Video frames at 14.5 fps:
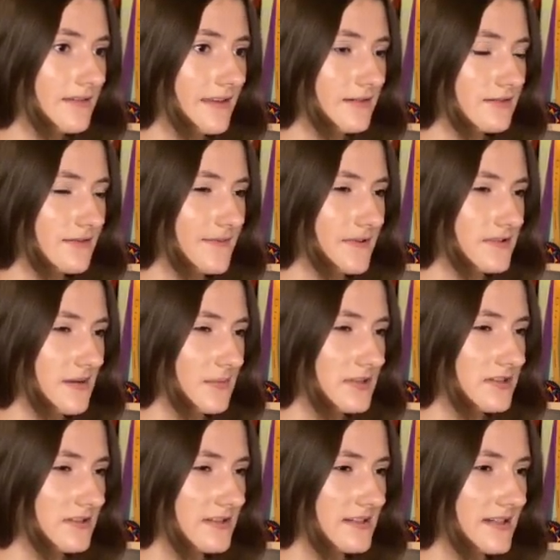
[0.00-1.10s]
That was the first time we
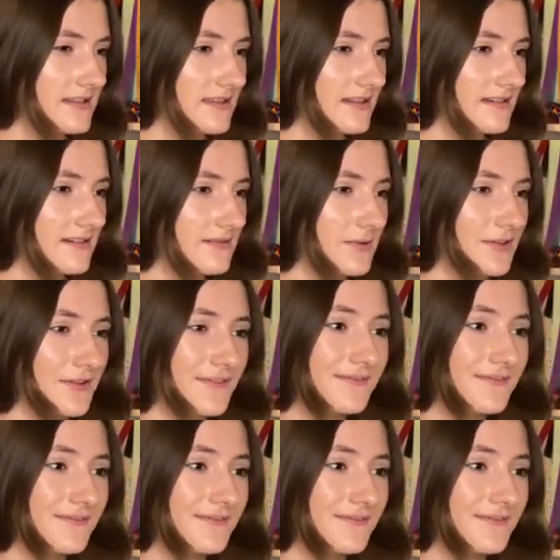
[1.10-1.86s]
took it, I think, with her